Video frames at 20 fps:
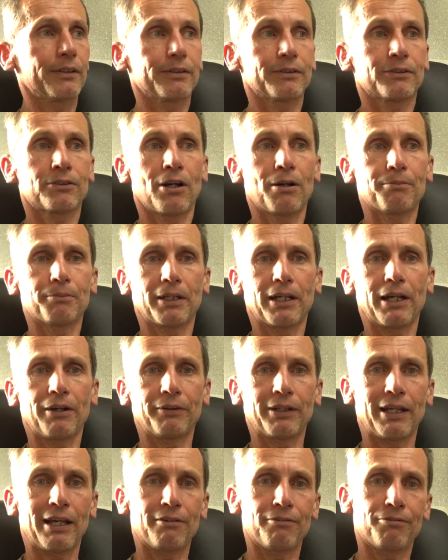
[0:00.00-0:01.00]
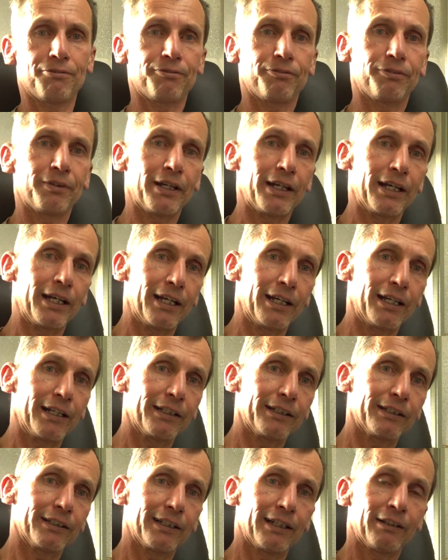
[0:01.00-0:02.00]
time to go and
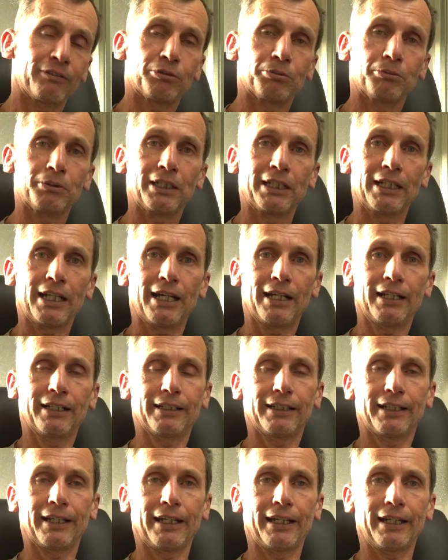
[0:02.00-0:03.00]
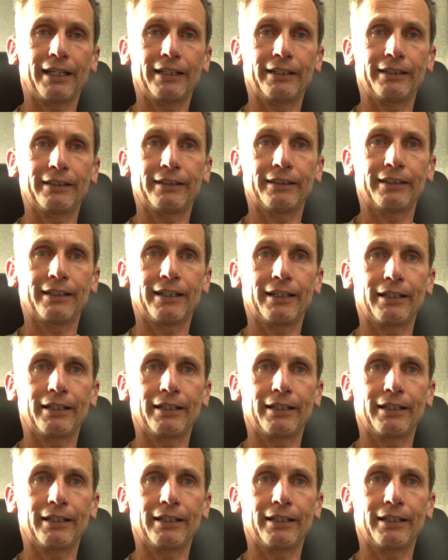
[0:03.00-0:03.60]
have some dinner, and